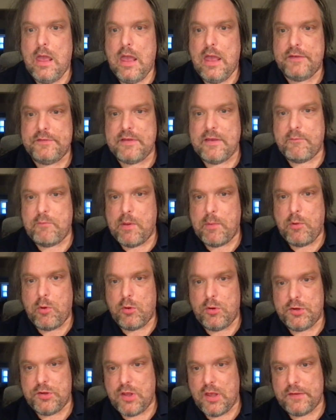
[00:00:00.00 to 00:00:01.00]
is that if my
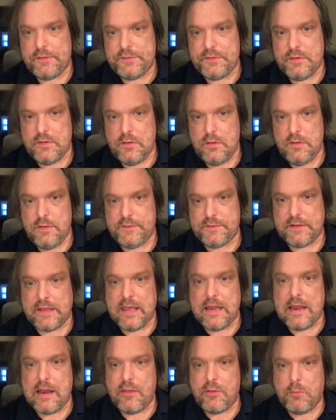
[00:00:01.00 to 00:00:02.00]
opponent does
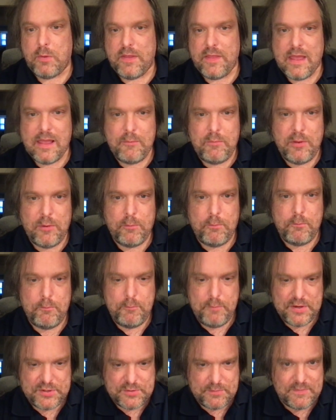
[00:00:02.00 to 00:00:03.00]
skate out of the way, then I can play
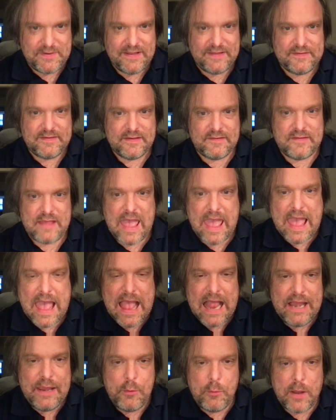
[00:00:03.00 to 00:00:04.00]
bishop d6
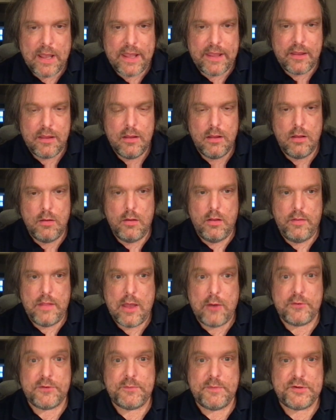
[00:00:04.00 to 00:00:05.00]
anyway.
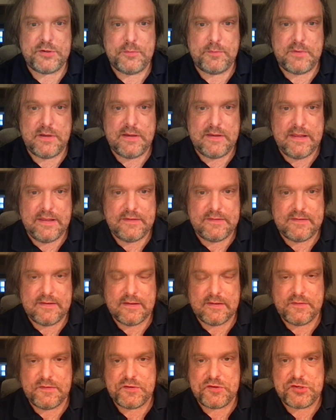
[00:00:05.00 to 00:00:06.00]
Now it's bishop to
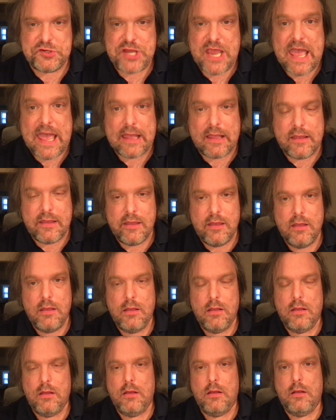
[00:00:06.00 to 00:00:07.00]
d6 check.
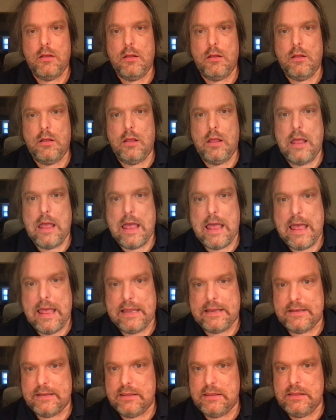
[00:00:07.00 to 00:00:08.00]

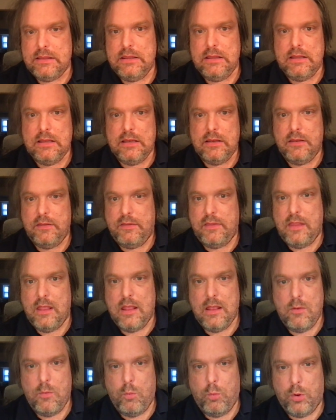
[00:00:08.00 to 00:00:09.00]
And
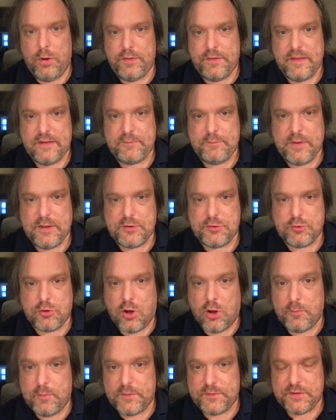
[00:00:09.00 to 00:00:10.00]
wouldn't this be a
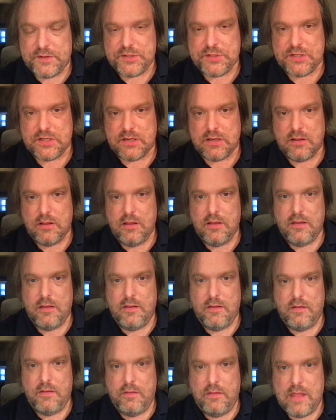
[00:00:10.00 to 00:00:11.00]
strong position?
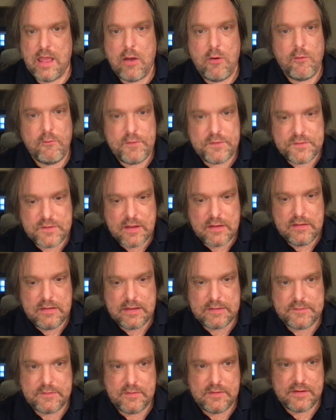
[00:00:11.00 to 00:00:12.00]
Now all of a sudden
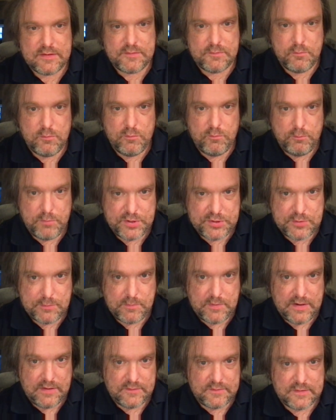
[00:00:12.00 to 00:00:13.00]
this bishop
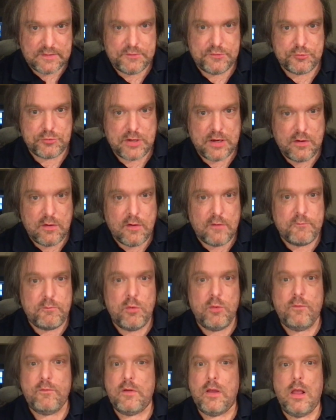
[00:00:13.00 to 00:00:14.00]
d6 trade-off
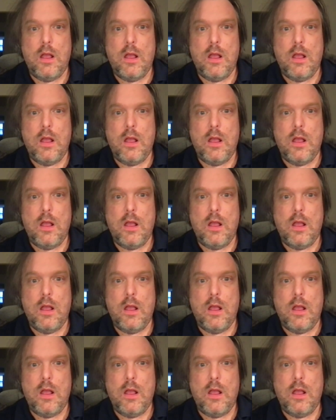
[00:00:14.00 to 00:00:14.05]
move